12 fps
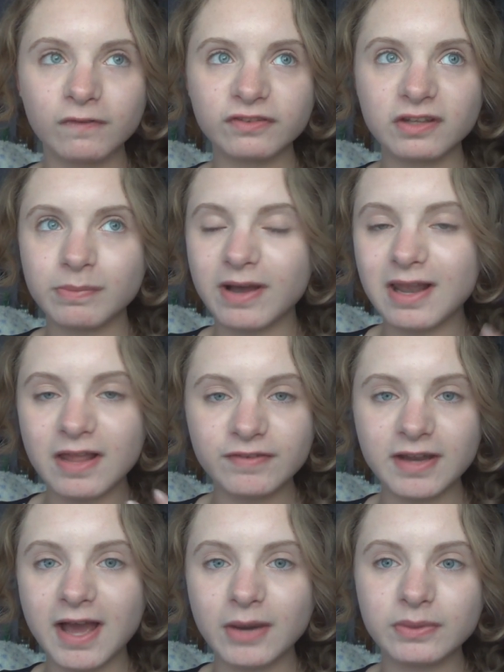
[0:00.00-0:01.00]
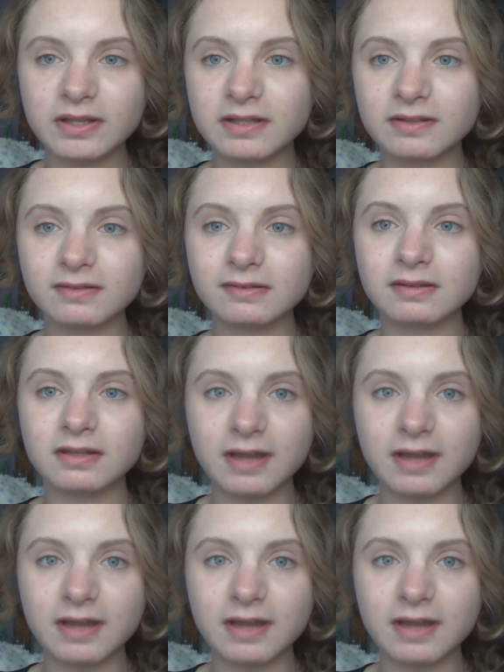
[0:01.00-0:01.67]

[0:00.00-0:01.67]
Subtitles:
Obviously by 11 hours